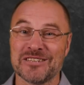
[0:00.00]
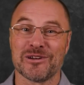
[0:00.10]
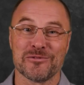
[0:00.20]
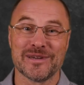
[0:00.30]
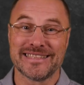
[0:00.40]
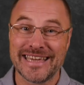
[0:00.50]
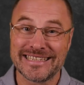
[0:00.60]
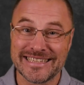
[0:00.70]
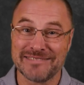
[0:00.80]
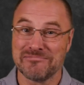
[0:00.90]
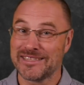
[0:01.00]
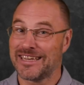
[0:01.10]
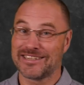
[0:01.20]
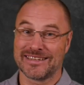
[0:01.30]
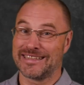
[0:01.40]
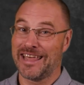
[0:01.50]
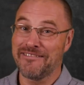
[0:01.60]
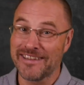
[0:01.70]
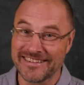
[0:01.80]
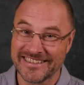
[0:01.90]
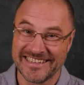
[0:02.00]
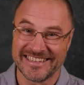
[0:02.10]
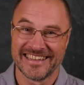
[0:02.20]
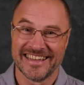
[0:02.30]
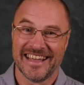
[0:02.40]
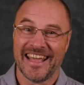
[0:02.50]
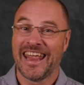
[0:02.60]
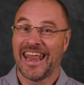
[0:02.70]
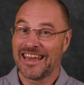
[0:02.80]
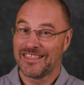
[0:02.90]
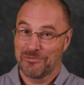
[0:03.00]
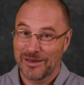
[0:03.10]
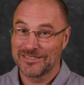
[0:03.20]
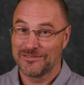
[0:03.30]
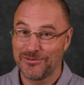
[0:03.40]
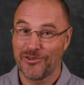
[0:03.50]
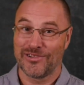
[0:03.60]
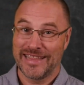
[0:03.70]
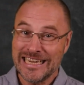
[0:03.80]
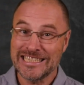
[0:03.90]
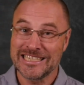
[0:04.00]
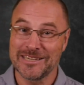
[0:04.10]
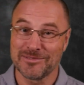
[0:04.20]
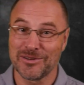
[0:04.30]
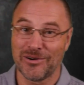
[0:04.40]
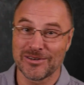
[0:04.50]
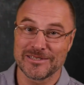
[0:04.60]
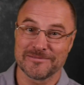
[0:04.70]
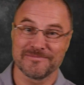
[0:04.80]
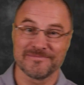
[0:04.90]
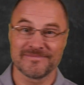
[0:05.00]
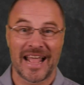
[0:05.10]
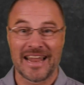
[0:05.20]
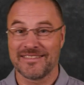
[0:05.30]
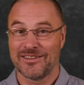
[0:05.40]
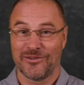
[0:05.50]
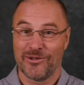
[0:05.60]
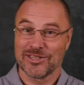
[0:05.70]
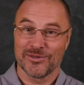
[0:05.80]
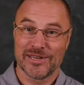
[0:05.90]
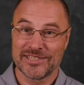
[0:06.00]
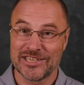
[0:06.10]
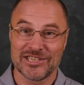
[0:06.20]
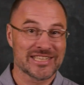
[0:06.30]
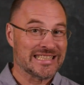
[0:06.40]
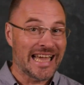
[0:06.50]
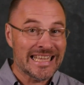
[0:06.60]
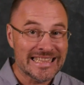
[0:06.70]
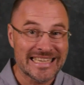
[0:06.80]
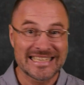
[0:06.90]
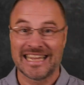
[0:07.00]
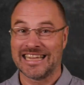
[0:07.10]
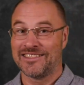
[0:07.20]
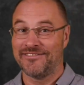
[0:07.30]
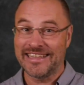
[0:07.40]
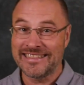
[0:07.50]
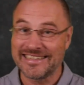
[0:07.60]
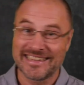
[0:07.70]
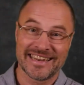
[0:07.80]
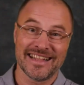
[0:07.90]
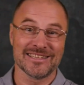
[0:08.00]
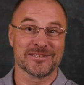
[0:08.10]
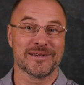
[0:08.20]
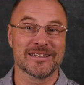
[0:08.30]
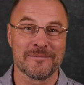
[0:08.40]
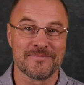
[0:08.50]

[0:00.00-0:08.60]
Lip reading: is what we teach in session 11, in the Wisdom for Relationships course, and then also in sessions 19 and 20 and elsewhere,